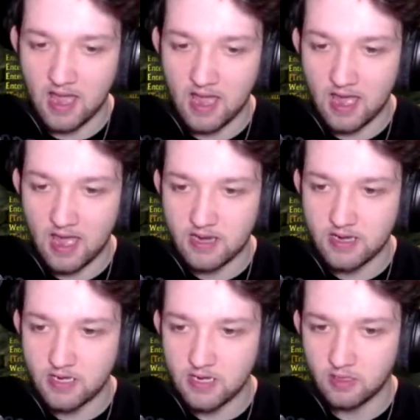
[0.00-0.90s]

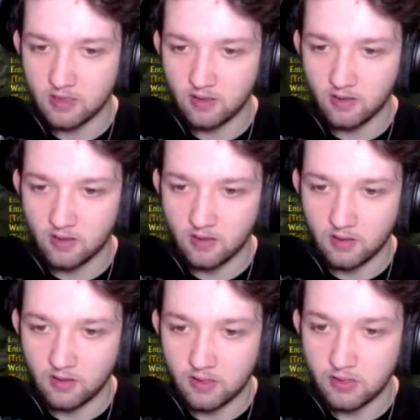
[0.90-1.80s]
and
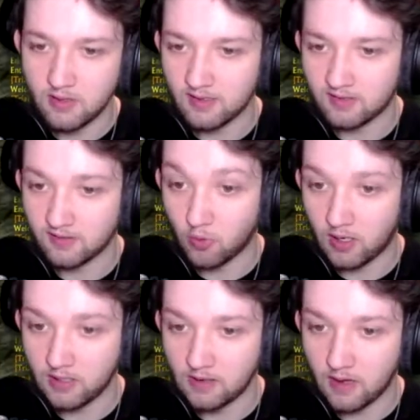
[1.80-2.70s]
you can get some
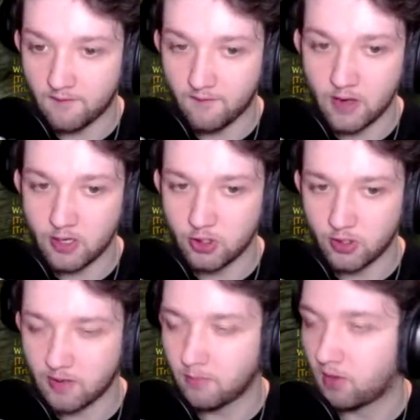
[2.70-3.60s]
really fun
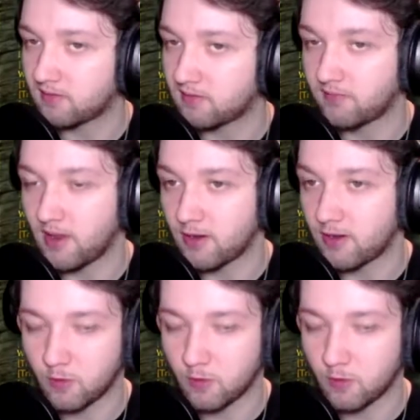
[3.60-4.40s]
cherry blossom furniture,